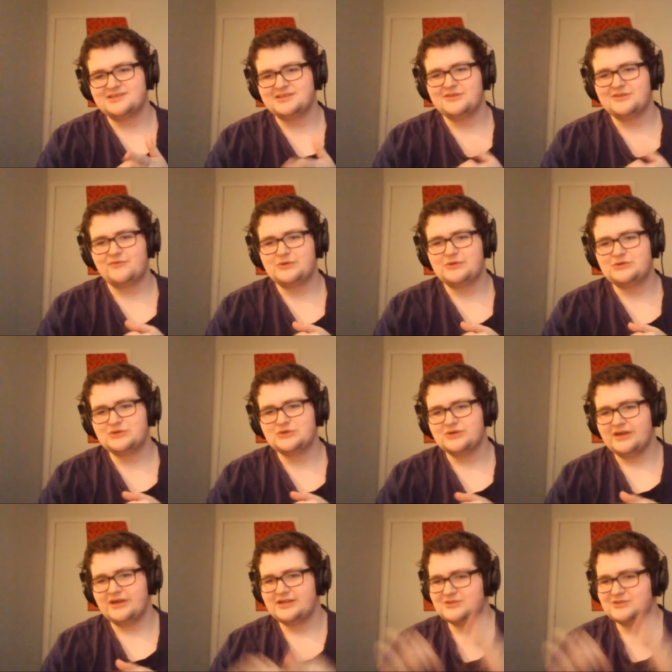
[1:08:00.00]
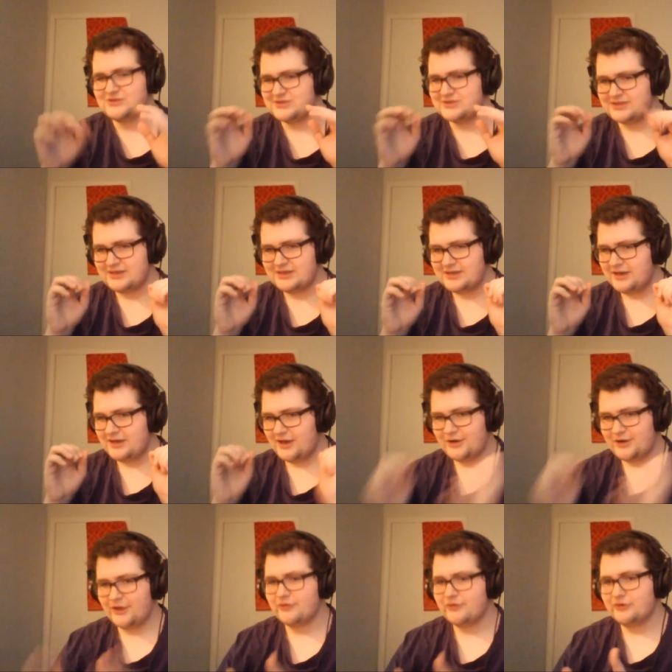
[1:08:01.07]
the future and it's just
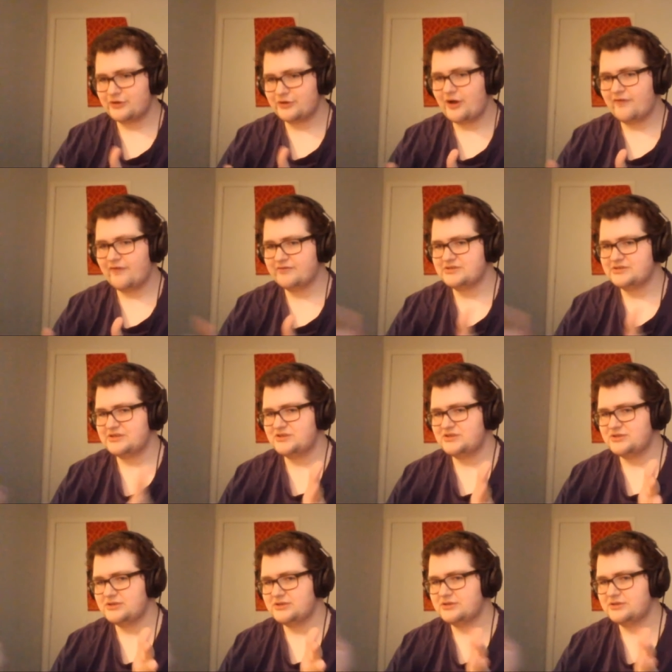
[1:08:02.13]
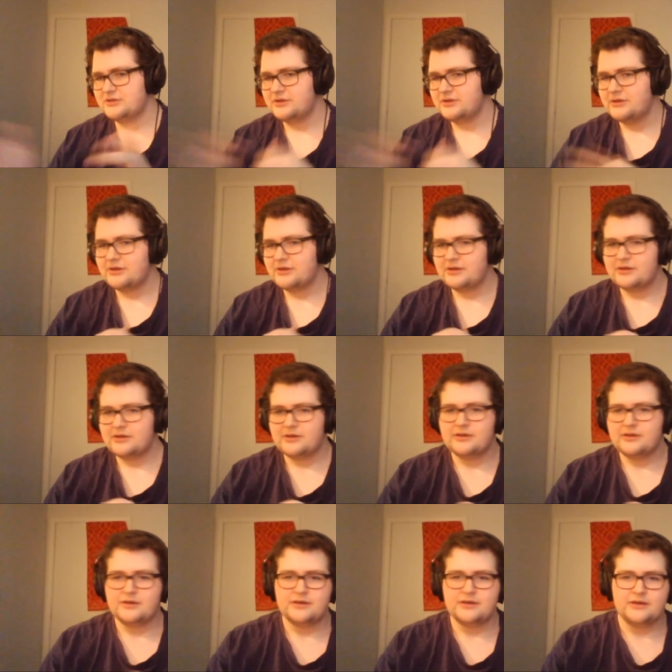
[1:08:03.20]
another conversation.
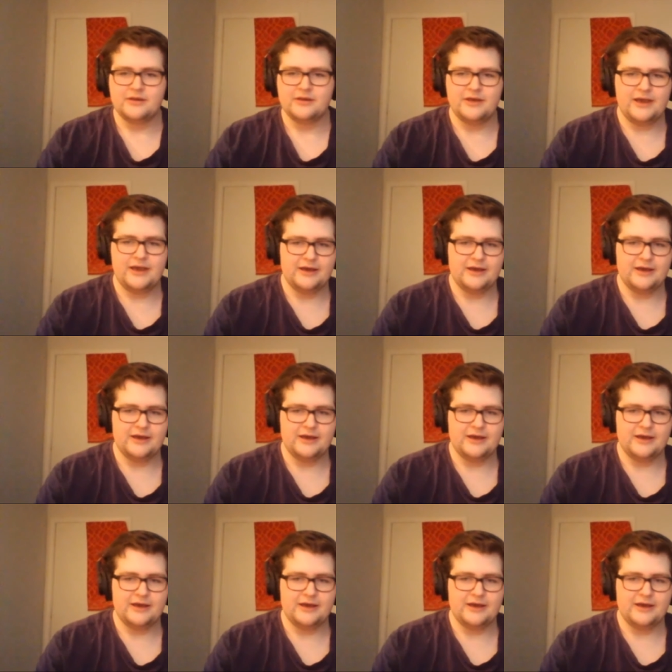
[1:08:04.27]
And